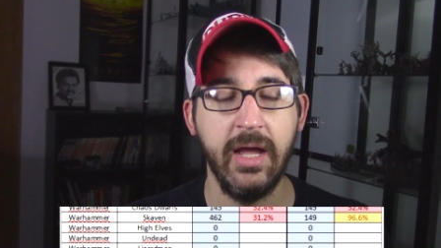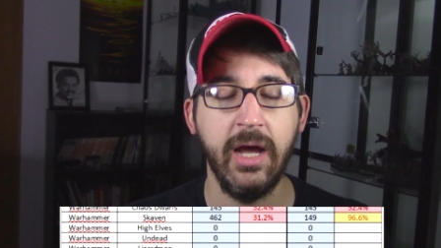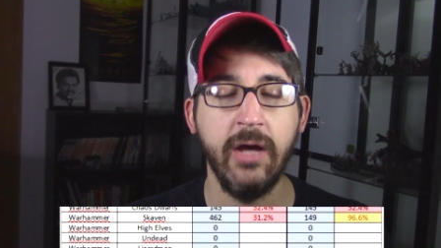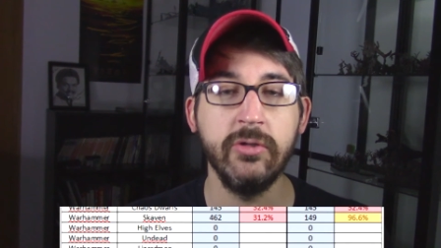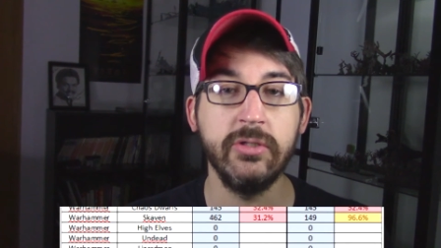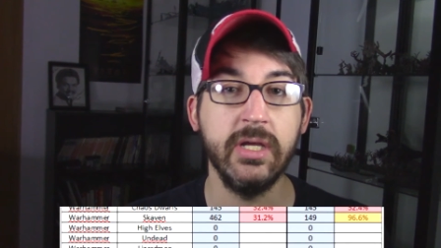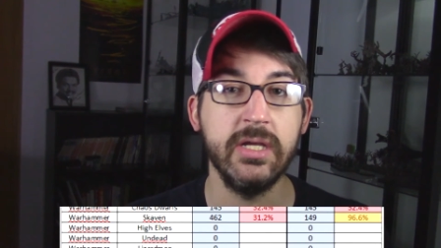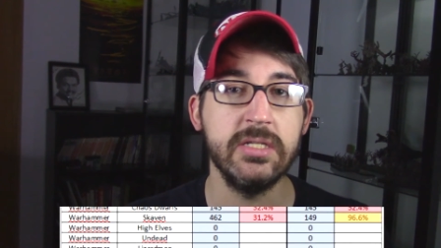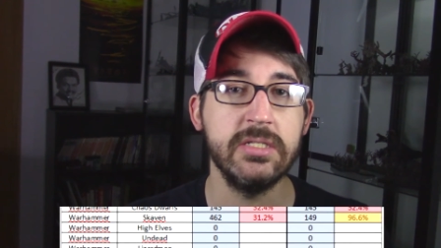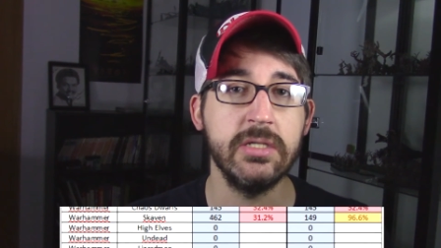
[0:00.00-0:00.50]

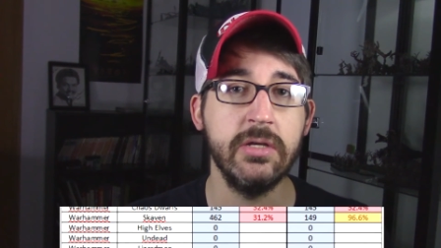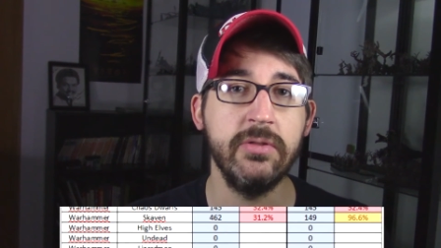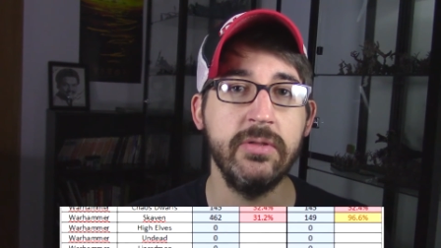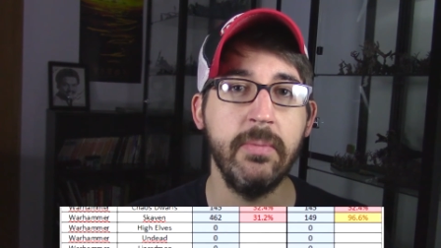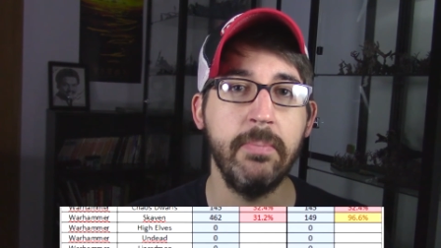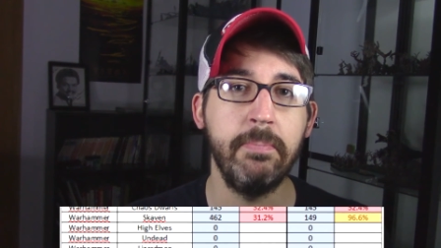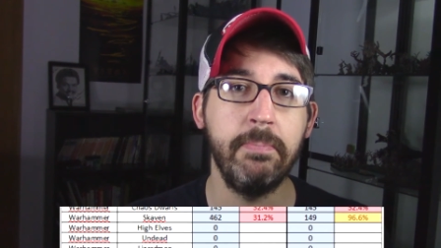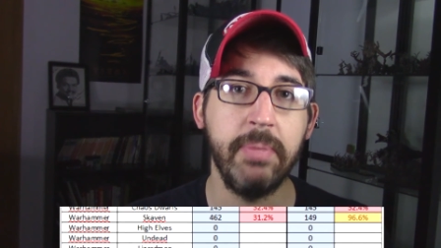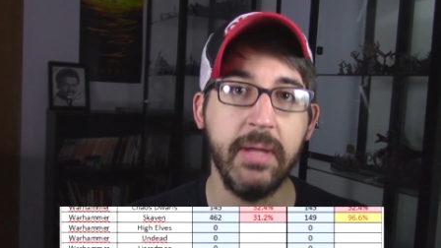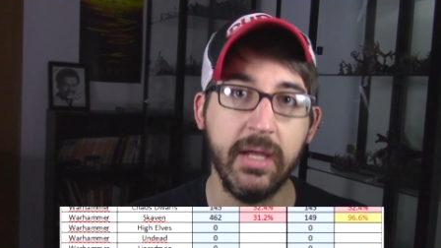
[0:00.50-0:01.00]
Okay, so the
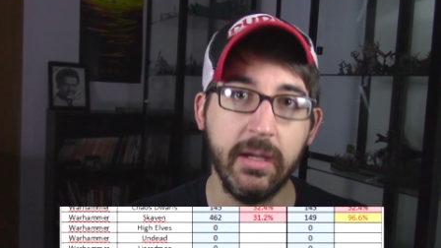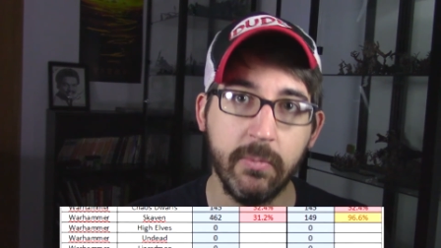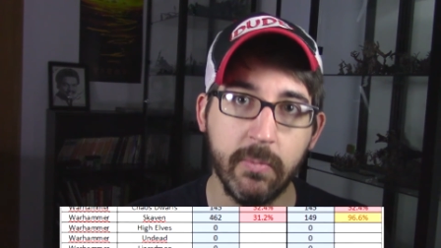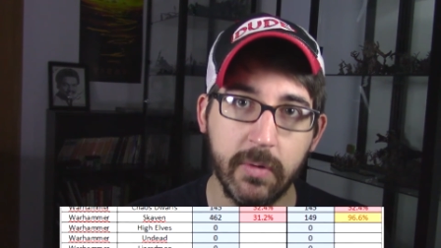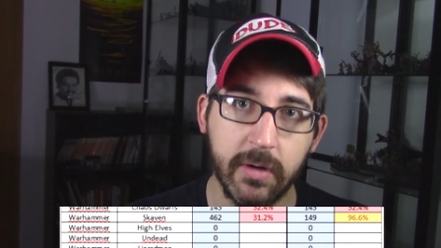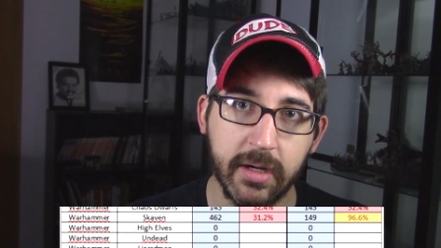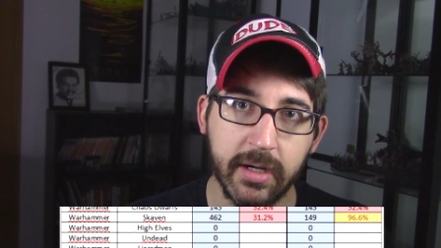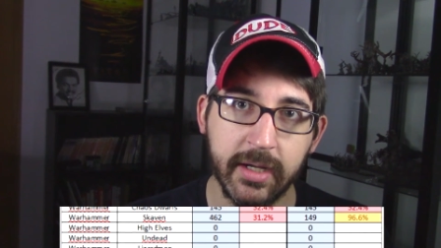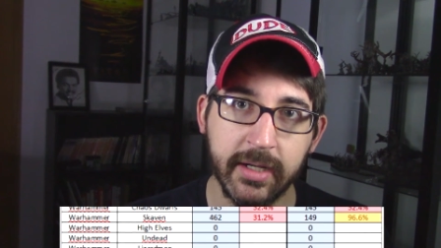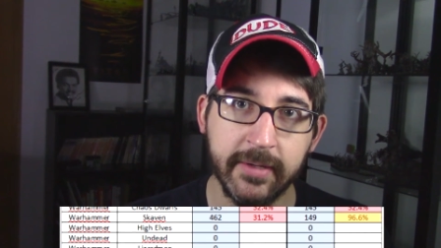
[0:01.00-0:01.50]
big
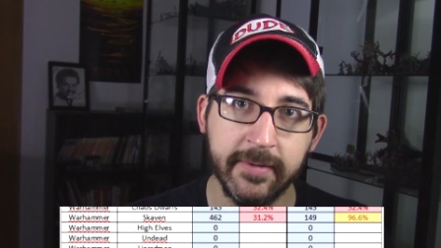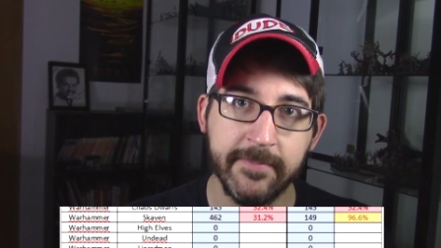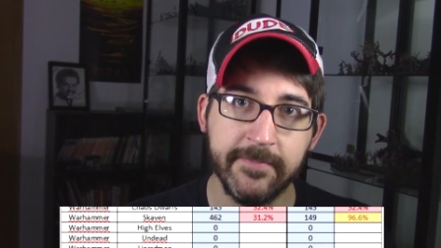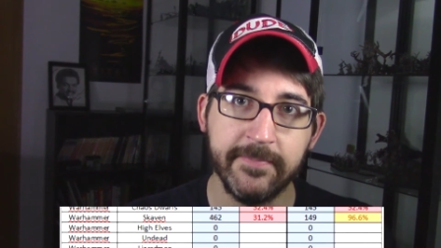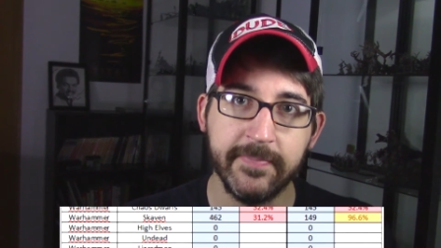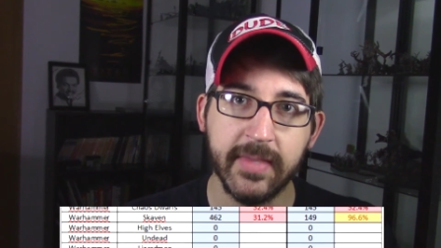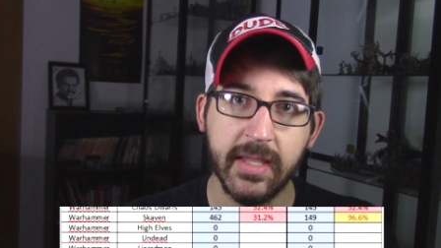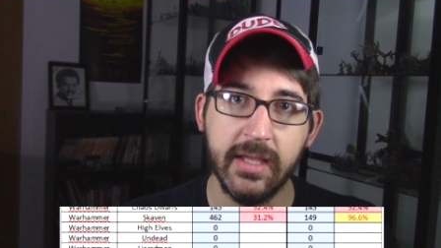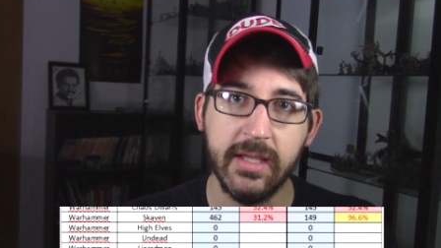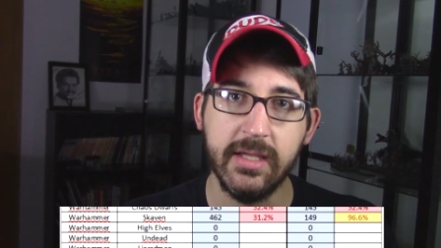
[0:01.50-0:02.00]
one
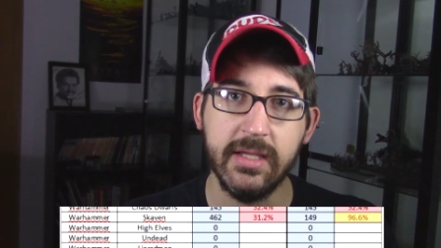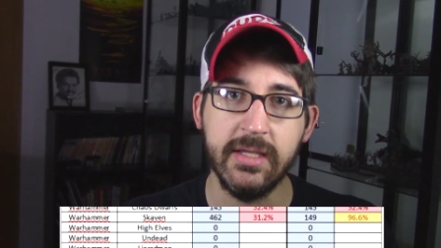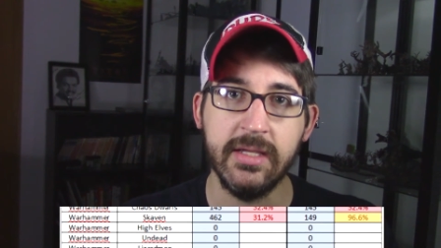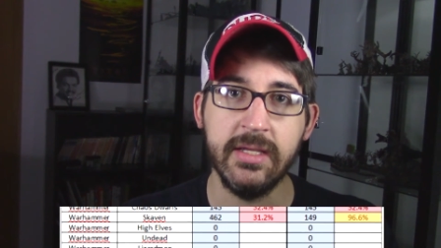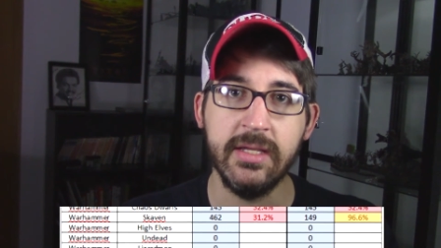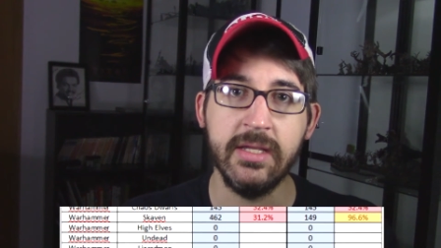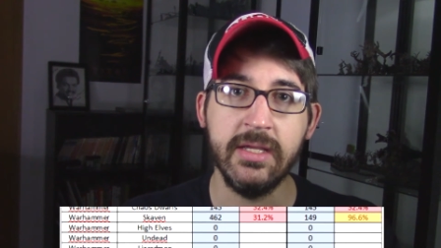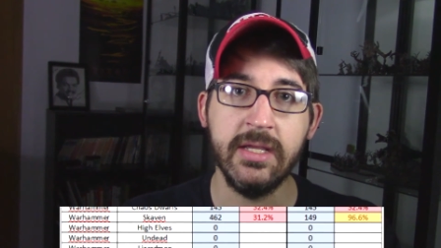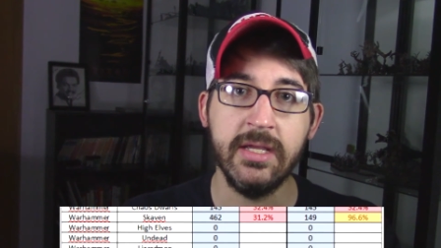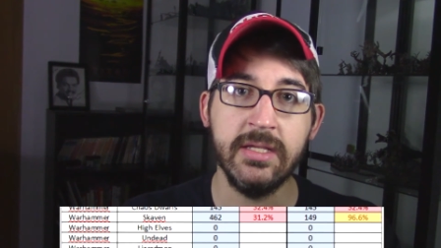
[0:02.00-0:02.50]

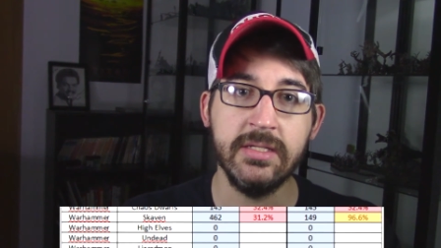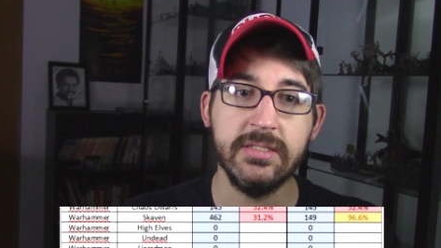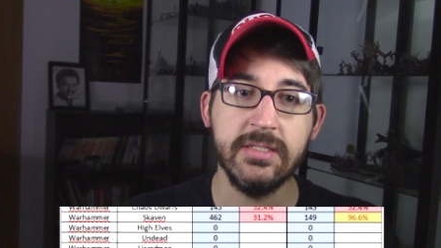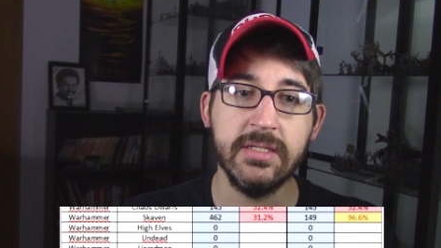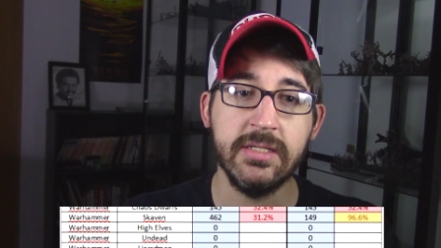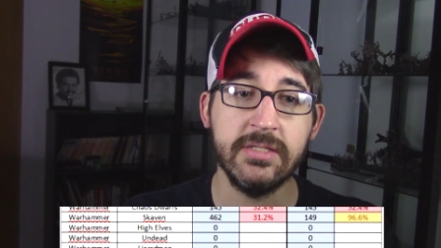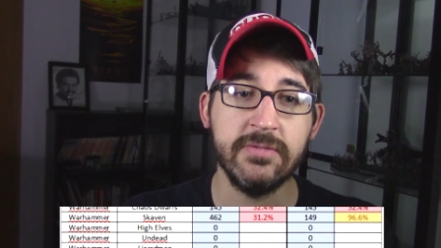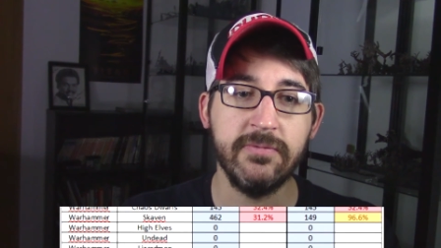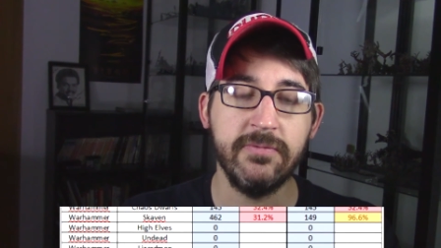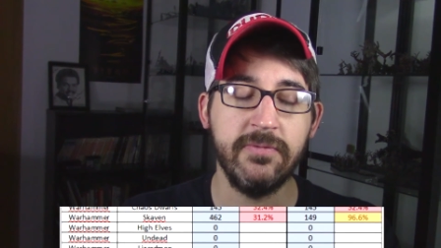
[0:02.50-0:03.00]
is
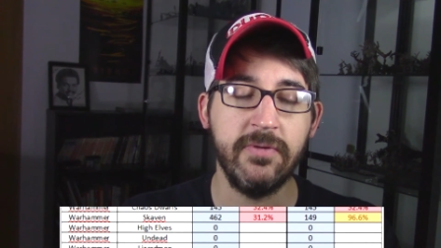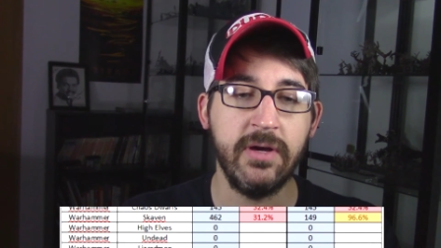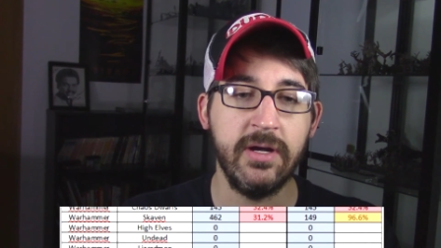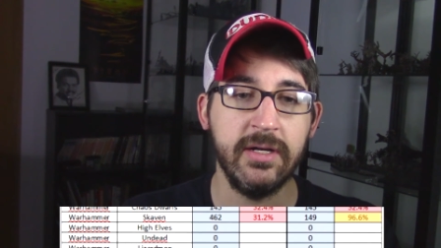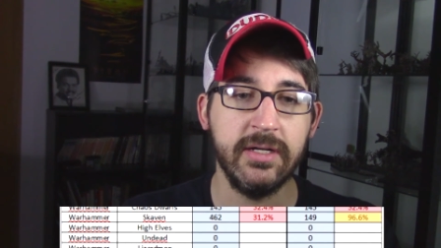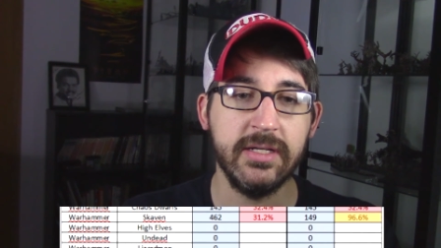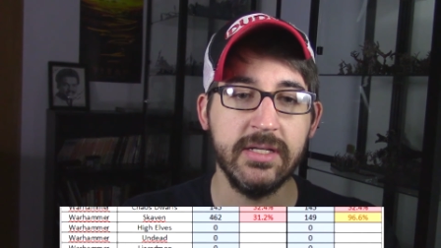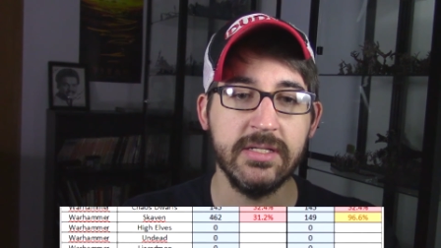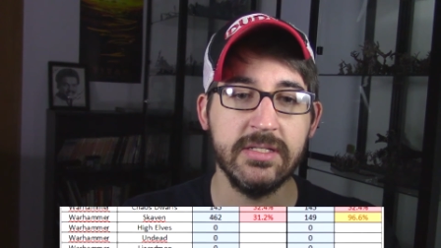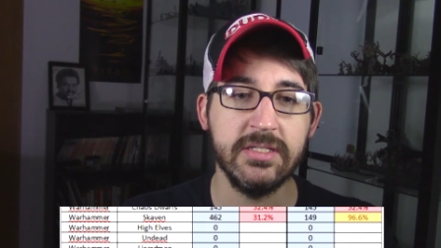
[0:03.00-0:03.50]
these
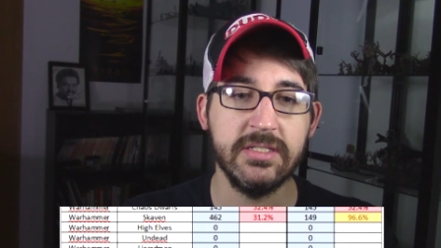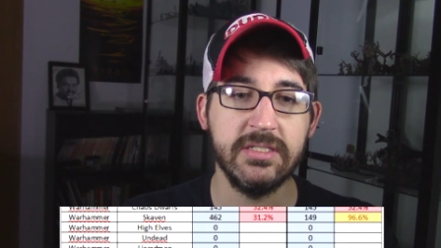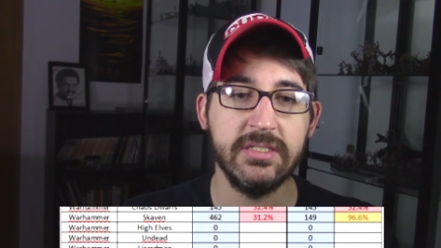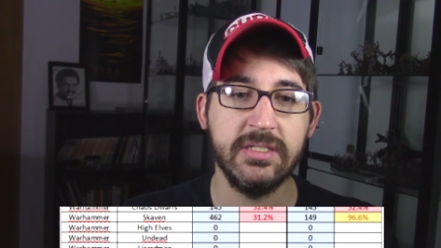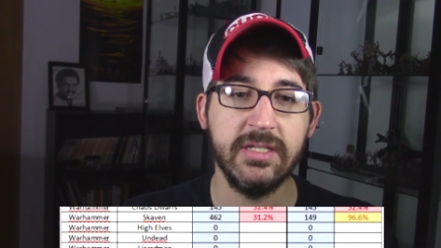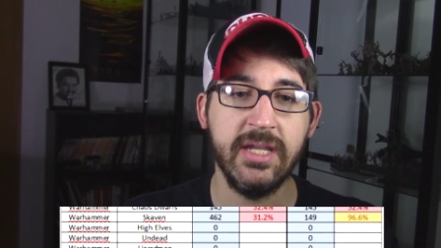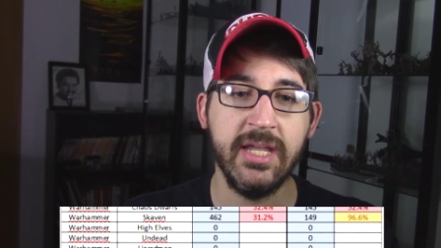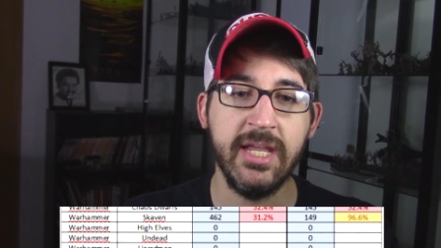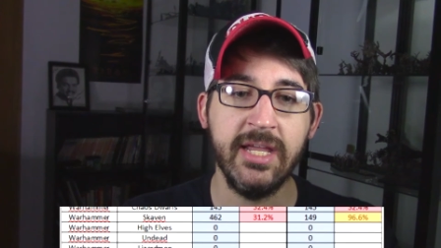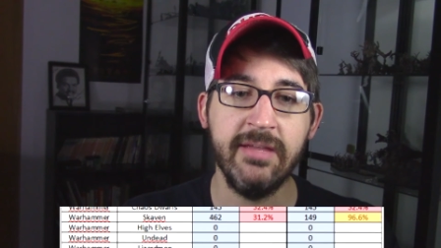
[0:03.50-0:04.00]
fucking
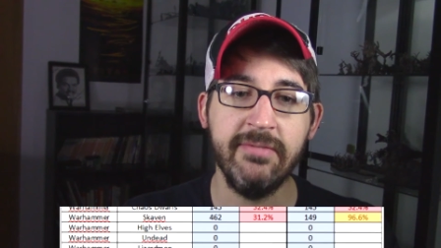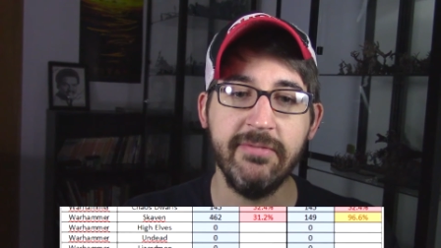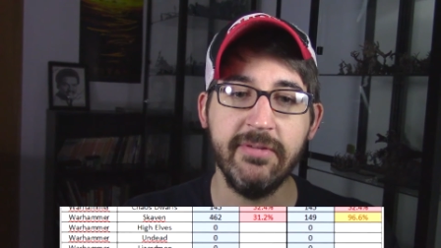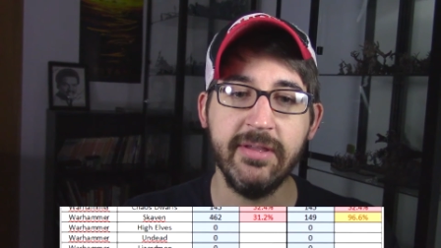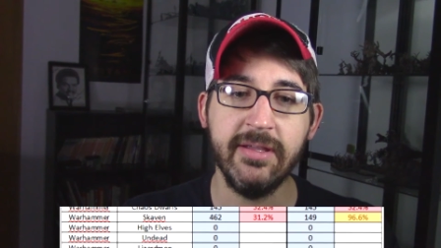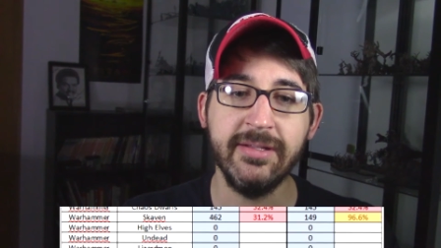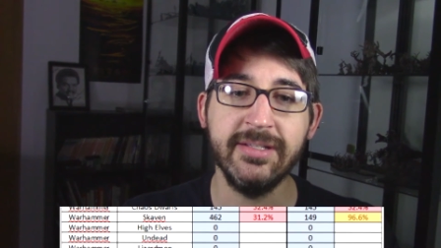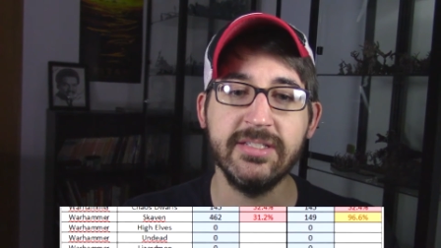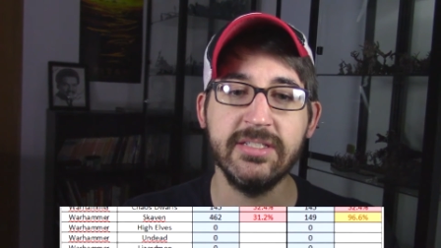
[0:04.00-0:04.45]
Skaven.